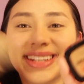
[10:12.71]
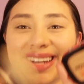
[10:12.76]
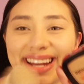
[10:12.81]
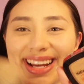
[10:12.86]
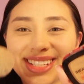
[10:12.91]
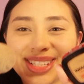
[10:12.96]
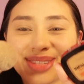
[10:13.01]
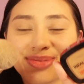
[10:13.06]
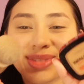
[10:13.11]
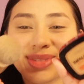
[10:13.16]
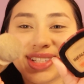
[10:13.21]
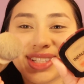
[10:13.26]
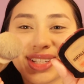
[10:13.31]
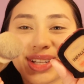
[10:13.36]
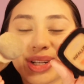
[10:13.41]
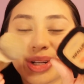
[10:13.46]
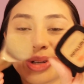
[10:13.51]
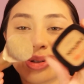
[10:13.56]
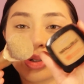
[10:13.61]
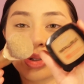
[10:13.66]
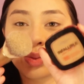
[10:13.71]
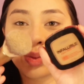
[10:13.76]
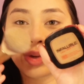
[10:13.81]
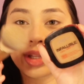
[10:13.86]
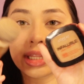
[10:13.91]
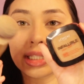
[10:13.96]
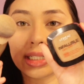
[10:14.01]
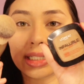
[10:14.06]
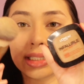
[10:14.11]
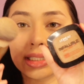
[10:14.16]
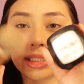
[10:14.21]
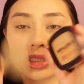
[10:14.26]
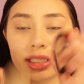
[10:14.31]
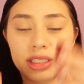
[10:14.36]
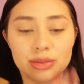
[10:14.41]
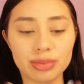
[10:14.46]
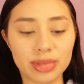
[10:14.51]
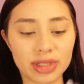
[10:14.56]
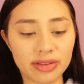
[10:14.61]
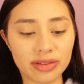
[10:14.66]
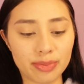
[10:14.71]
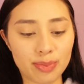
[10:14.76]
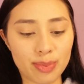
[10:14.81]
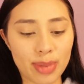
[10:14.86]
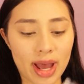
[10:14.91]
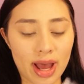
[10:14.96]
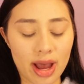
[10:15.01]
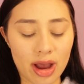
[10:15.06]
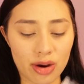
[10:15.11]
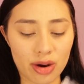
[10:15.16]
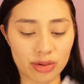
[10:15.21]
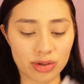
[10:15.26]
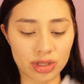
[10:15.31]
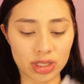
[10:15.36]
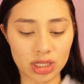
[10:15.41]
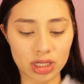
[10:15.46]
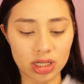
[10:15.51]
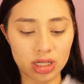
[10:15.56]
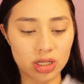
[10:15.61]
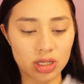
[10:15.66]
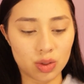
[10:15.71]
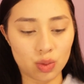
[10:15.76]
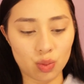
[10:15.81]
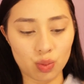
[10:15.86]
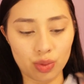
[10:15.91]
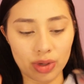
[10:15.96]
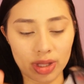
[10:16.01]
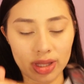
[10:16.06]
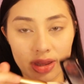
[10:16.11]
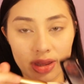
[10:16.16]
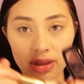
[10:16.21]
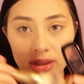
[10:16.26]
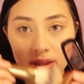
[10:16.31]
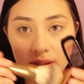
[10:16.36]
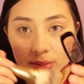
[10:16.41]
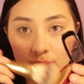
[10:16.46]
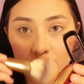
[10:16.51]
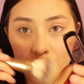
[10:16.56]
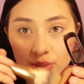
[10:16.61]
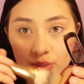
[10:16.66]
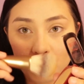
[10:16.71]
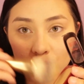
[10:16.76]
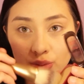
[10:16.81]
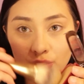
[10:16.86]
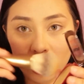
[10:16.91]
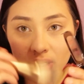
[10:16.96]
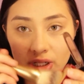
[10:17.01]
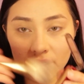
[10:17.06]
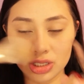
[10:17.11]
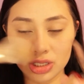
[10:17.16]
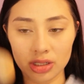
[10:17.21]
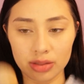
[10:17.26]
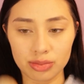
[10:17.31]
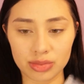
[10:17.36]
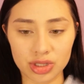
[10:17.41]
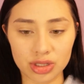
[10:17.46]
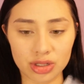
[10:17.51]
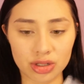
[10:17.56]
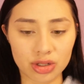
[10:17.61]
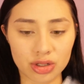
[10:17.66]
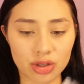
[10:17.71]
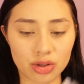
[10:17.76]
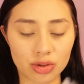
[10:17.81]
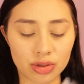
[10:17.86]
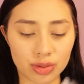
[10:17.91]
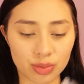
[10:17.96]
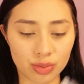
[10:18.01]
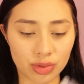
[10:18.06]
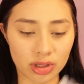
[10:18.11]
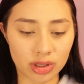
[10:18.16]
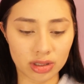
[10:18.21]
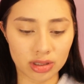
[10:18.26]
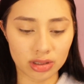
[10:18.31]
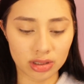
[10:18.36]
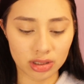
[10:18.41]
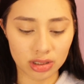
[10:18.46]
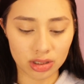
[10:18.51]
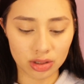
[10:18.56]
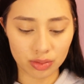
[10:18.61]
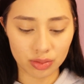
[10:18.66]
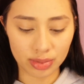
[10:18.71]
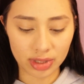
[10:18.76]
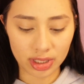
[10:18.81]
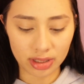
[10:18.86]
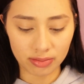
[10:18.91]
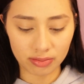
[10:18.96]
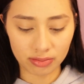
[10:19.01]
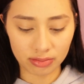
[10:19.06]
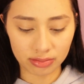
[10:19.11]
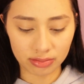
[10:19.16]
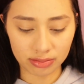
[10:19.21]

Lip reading: Next, I'm just gonna go in with a little bit of powder with the brush. I'm just gonna go in with a little bit.